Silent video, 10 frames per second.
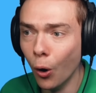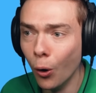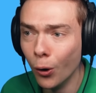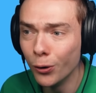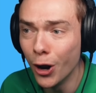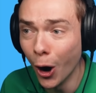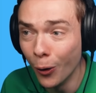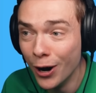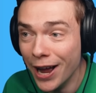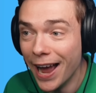Oh, no.
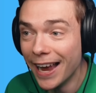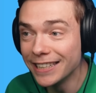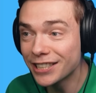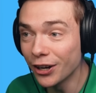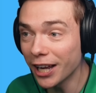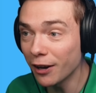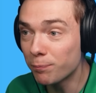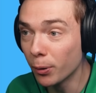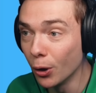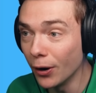He's still gonna
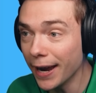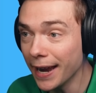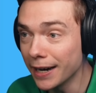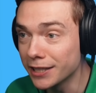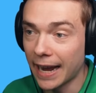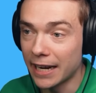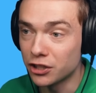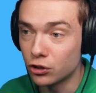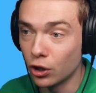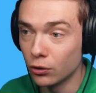have blue ears.
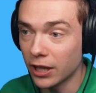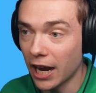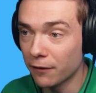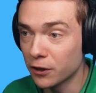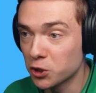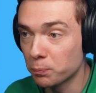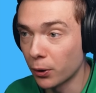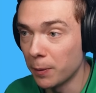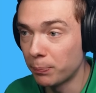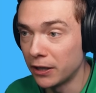Guys, don't ever
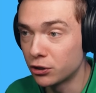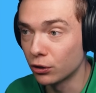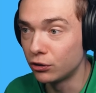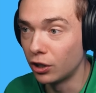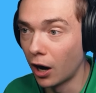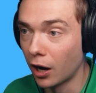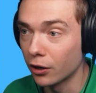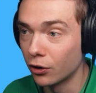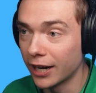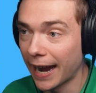spray paint your dog,
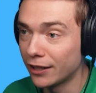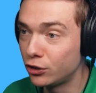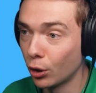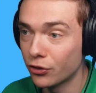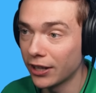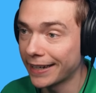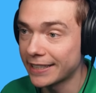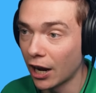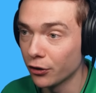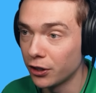okay? I don't think it's
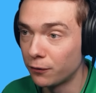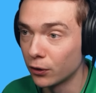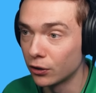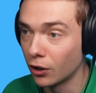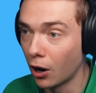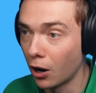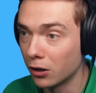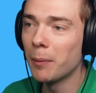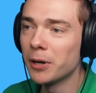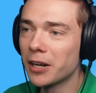healthy for the
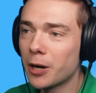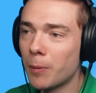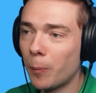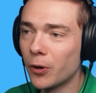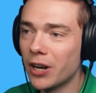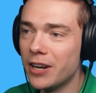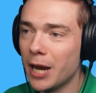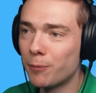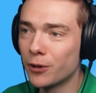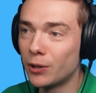dog. I'm gonna come up with a
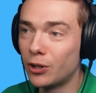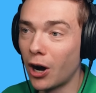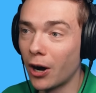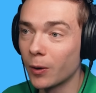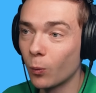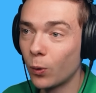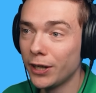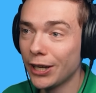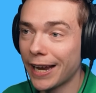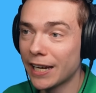name for the dog. What
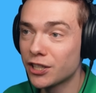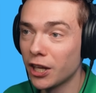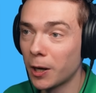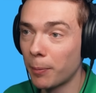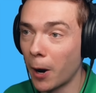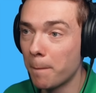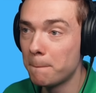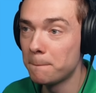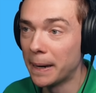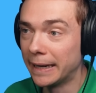do you guys think about
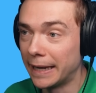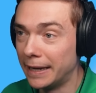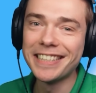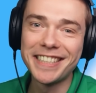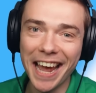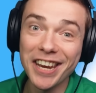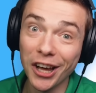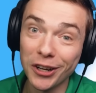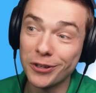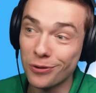Pinky? Is that
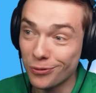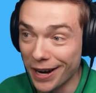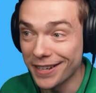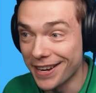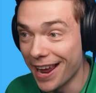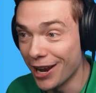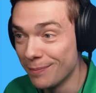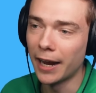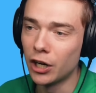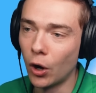not a great
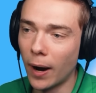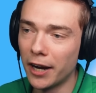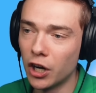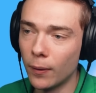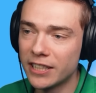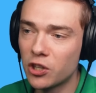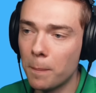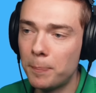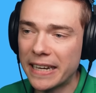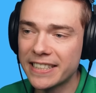name? I know, I know. It's the
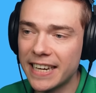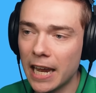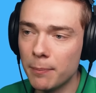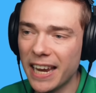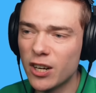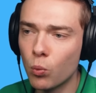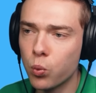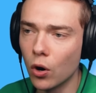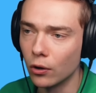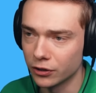best name in the
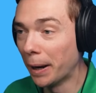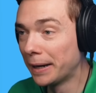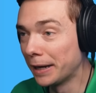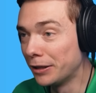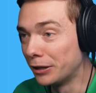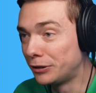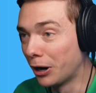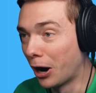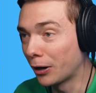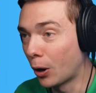world. Pinky the
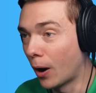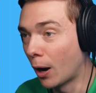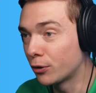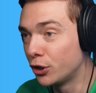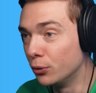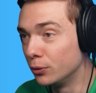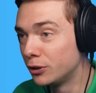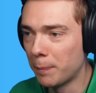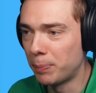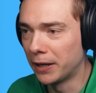dog. Oh, how cute.
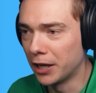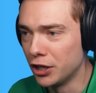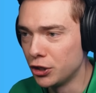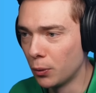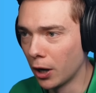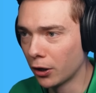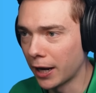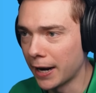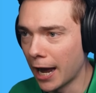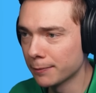All right, Pinky, you are
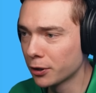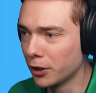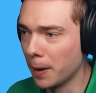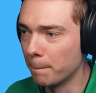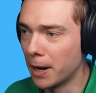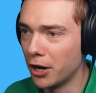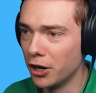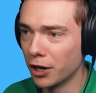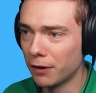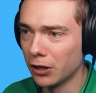looking absolutely
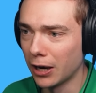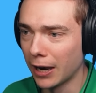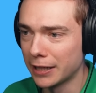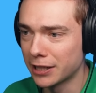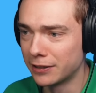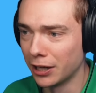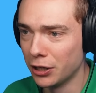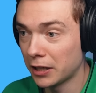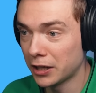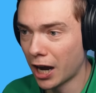beautiful. Let's
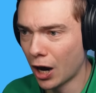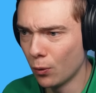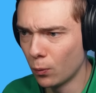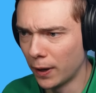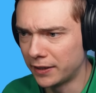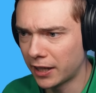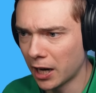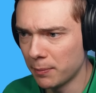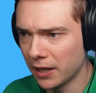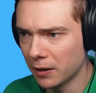continue. And now, wait, can
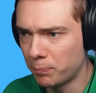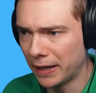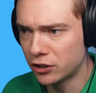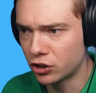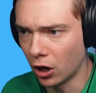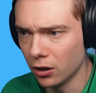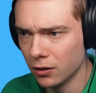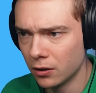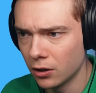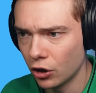I make a big
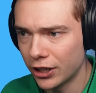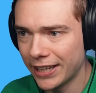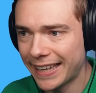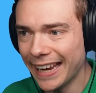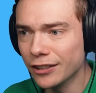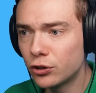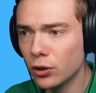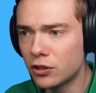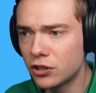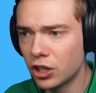tongue? Okay, you can't
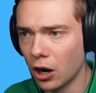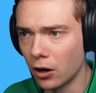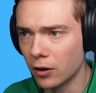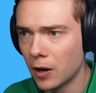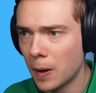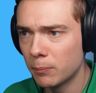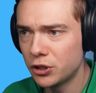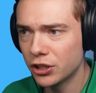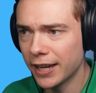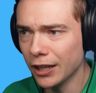do the tongue.
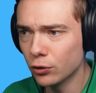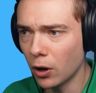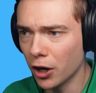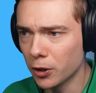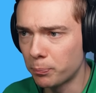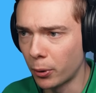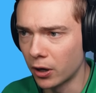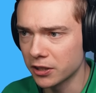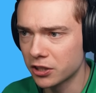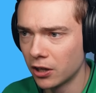But you can do other
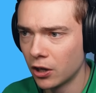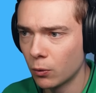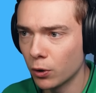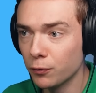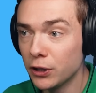parts. What if